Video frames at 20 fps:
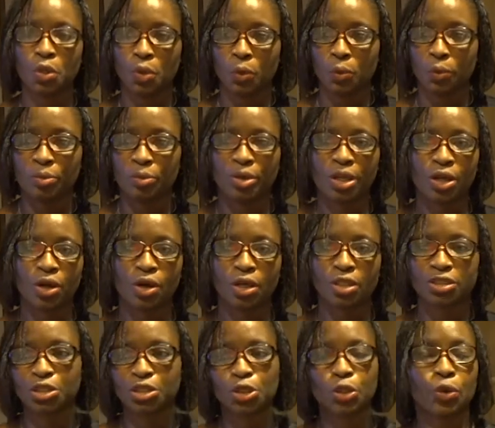When we
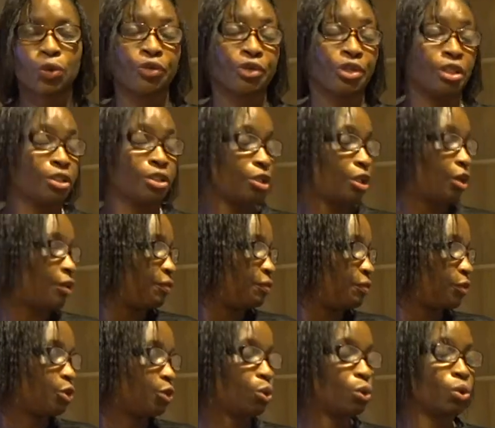heard stories of
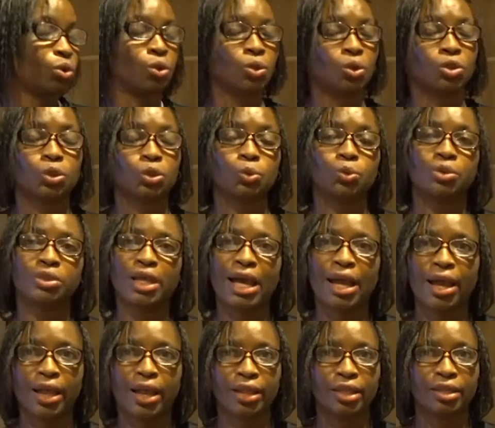those who
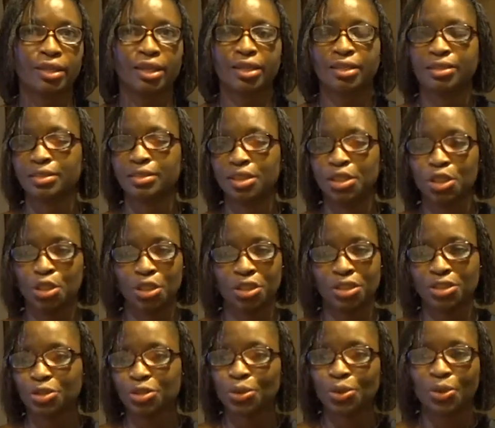died, and
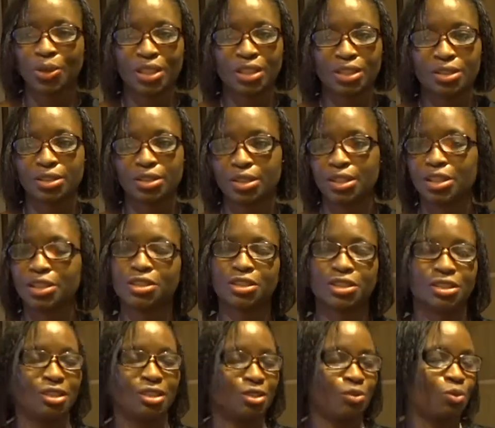
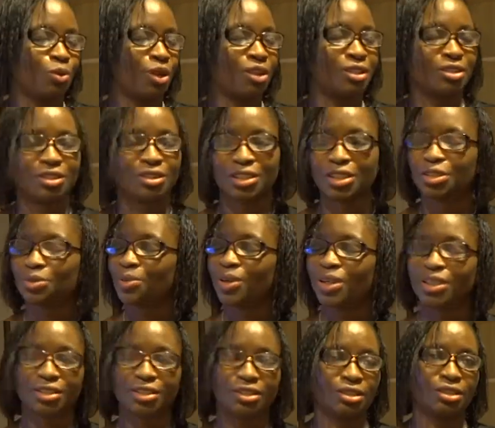it
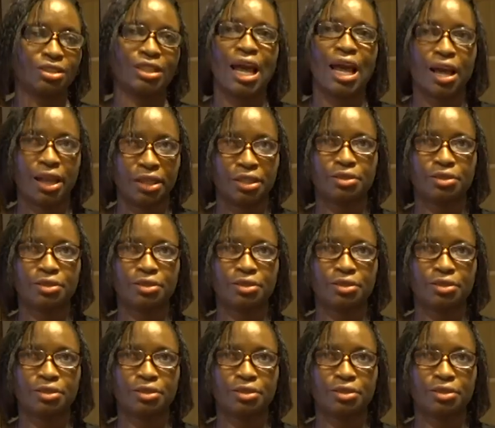was sad.